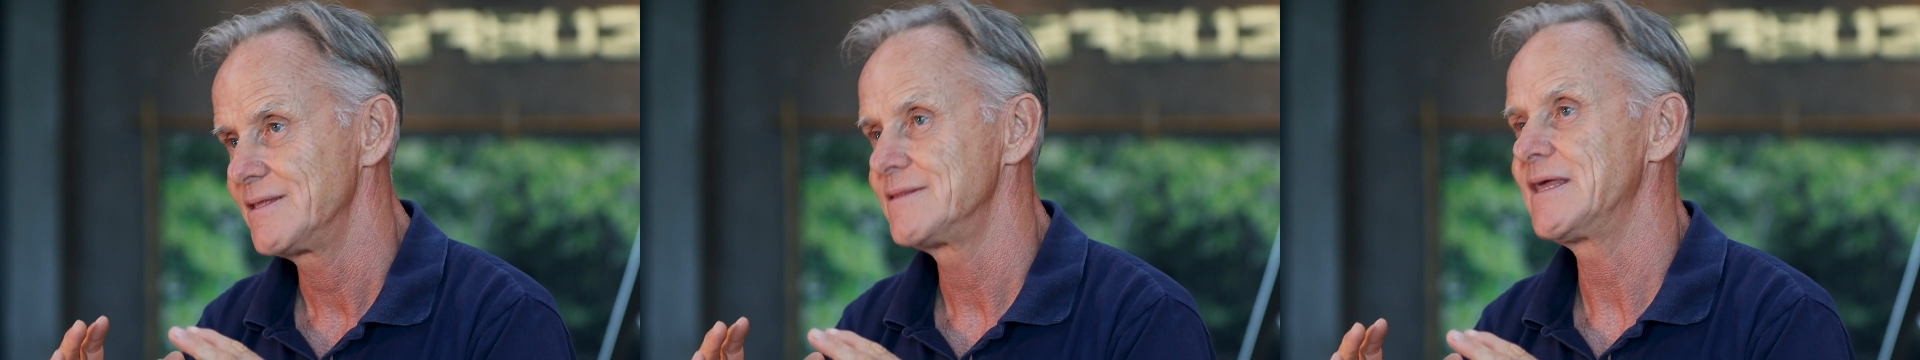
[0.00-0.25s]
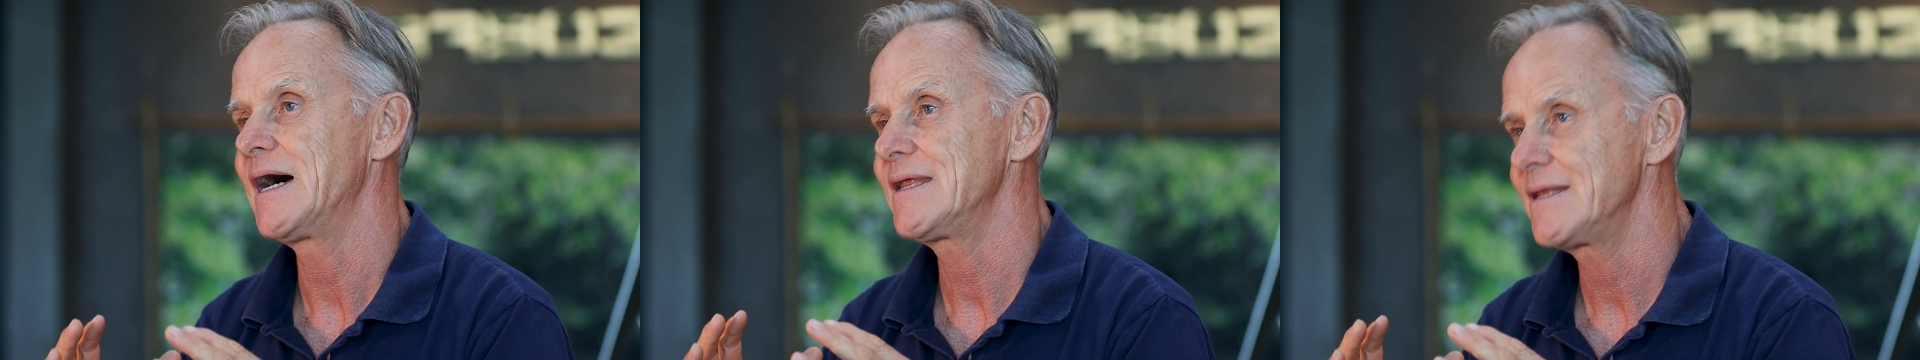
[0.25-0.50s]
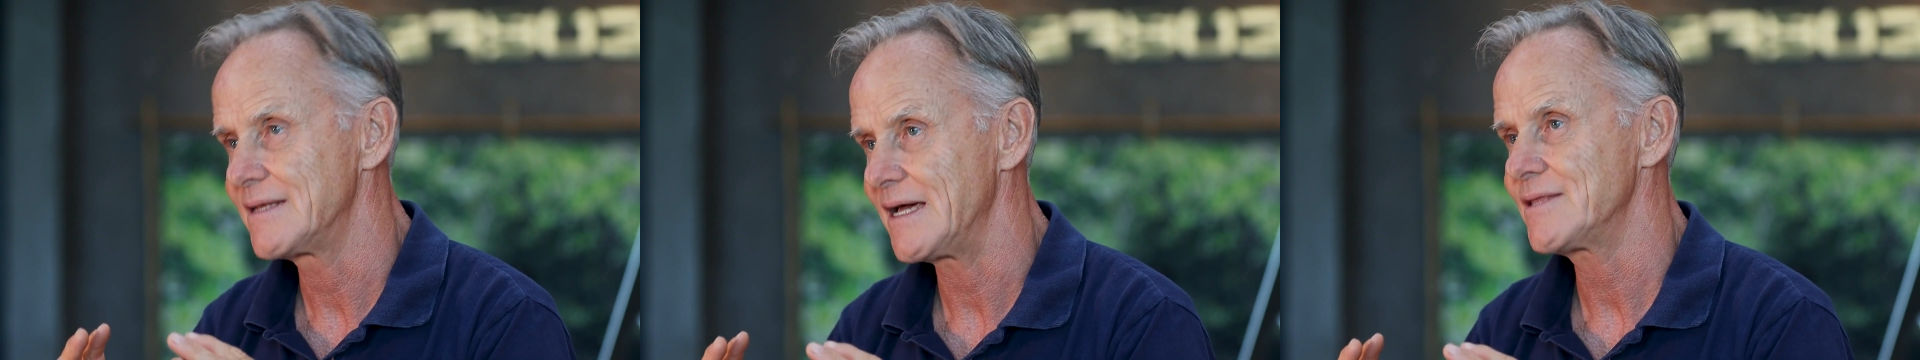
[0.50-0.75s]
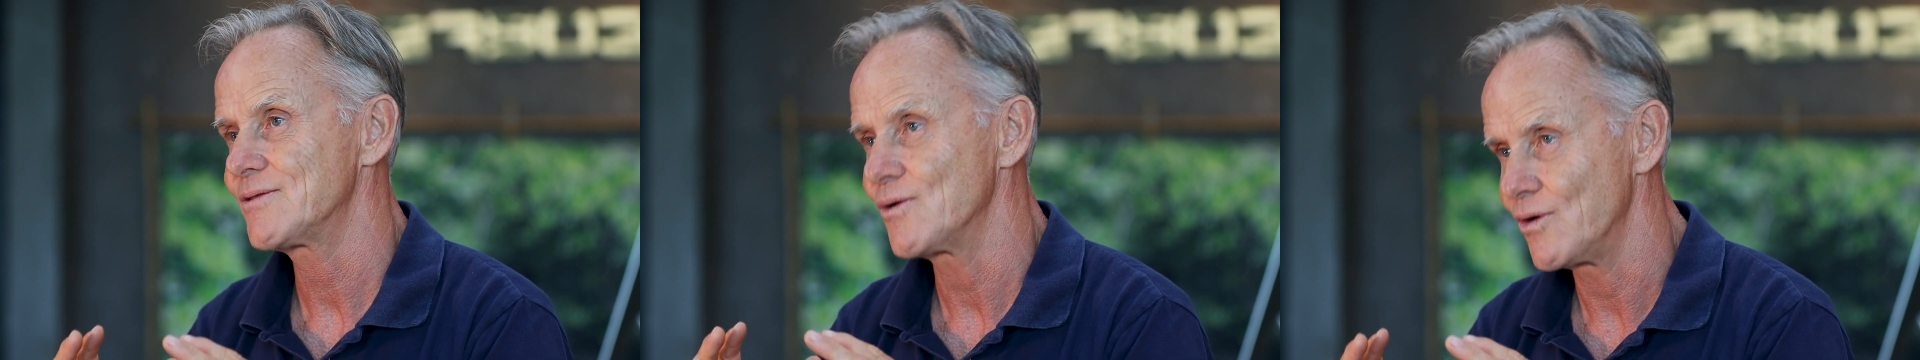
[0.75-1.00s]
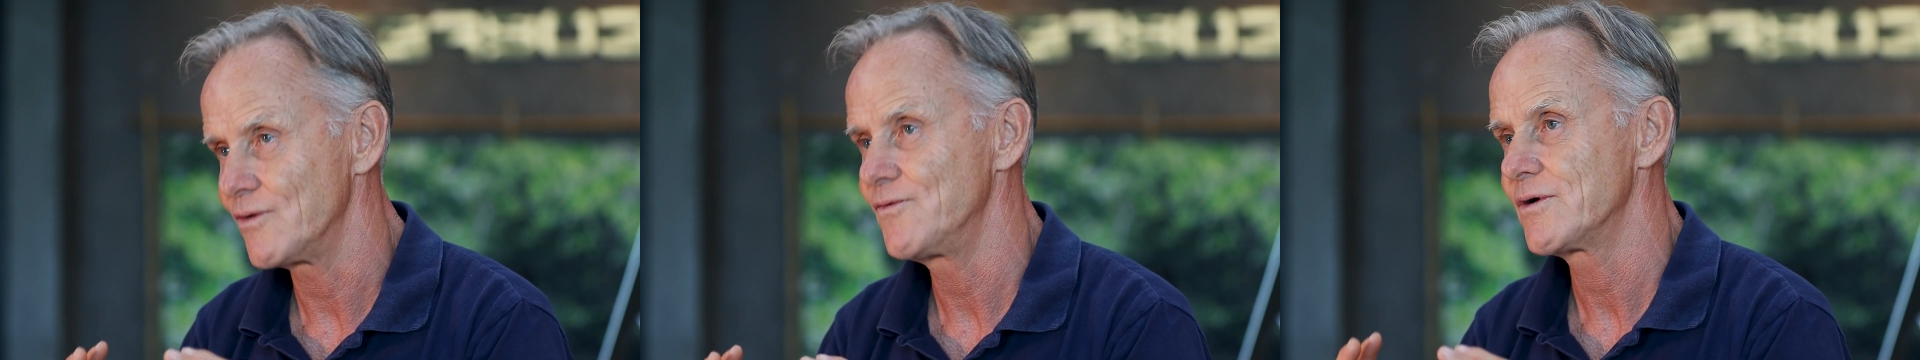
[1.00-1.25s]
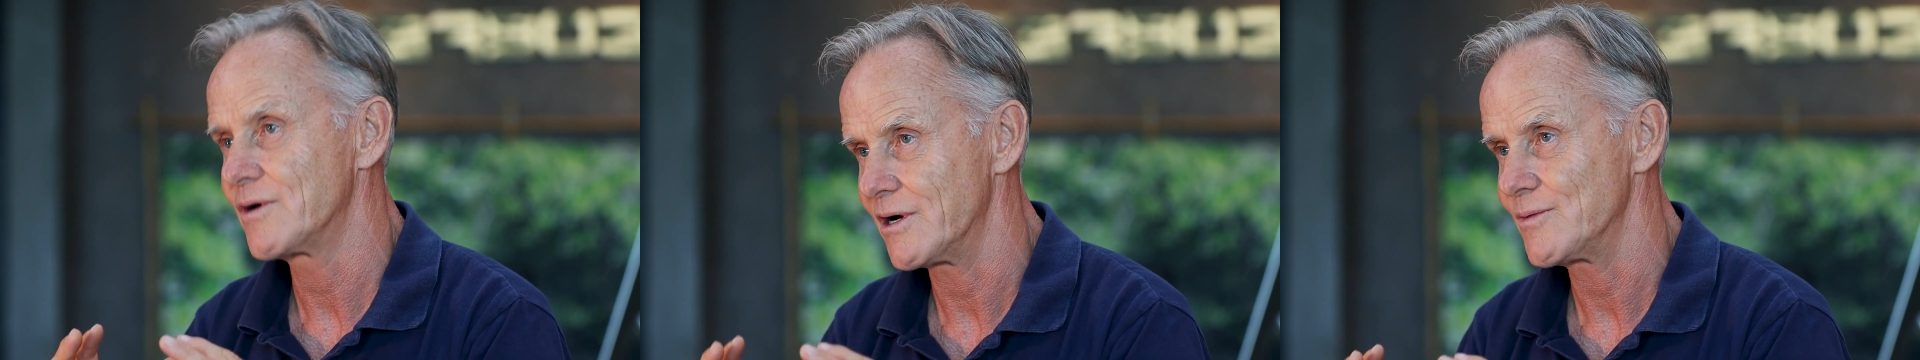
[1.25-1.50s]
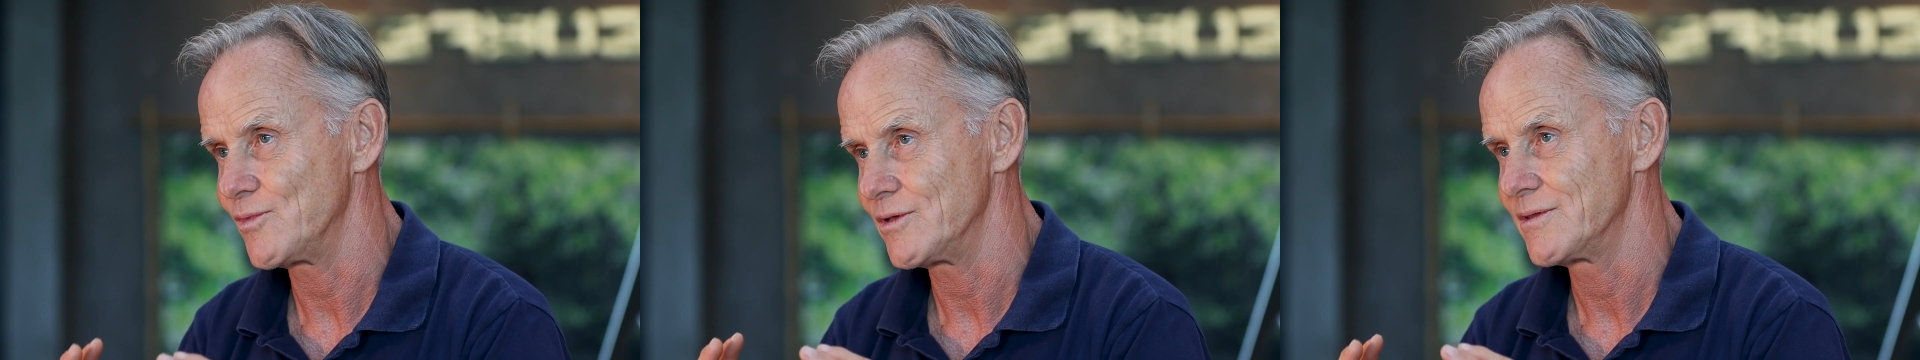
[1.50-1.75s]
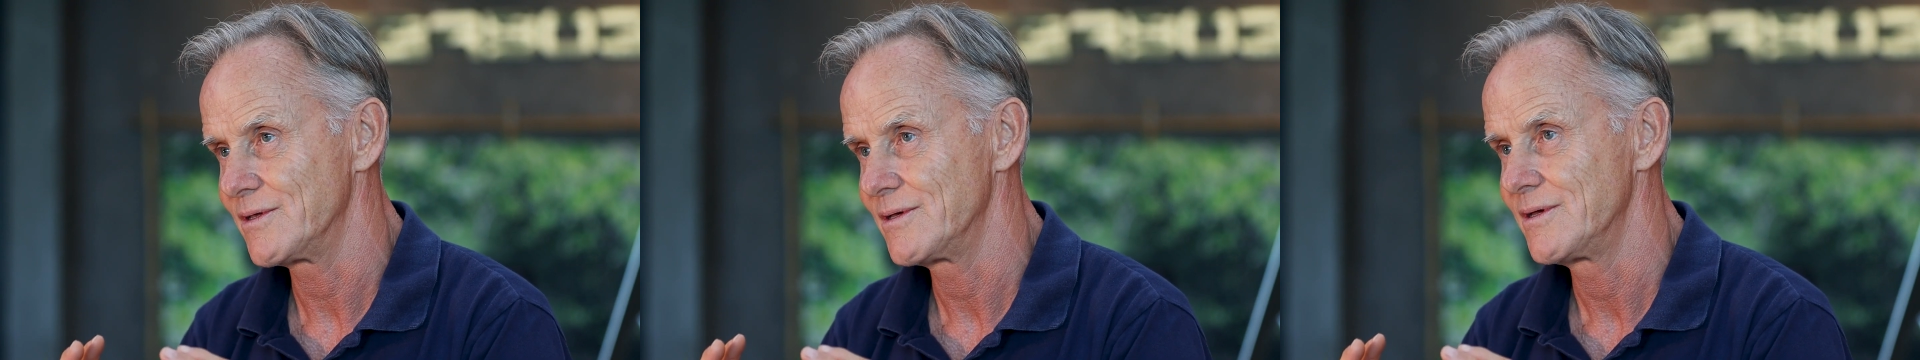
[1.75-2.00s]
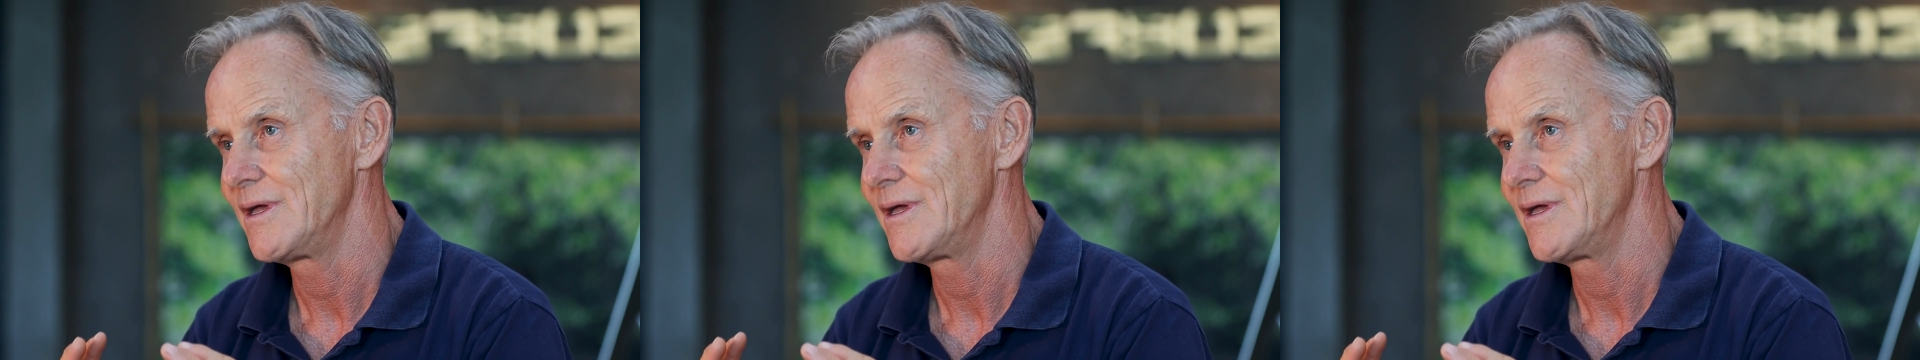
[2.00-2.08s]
than that of carbon,